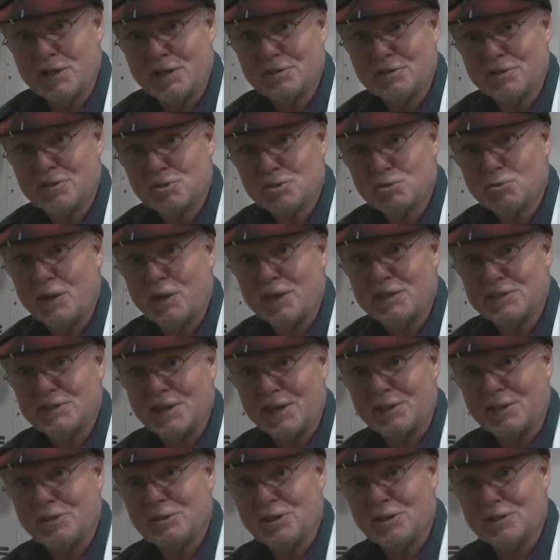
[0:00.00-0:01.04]
into the swing
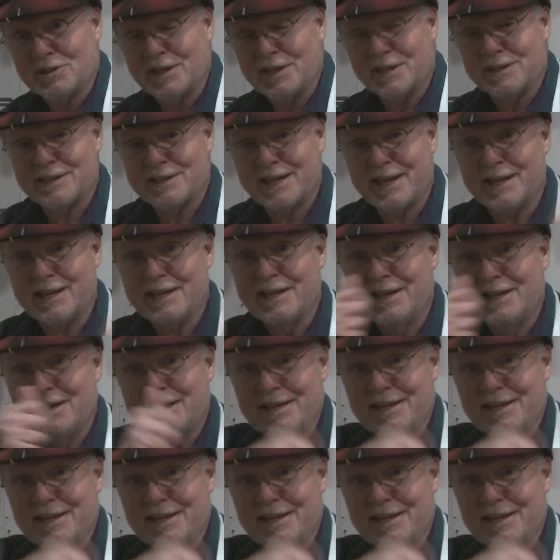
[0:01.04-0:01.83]
dangle, and then they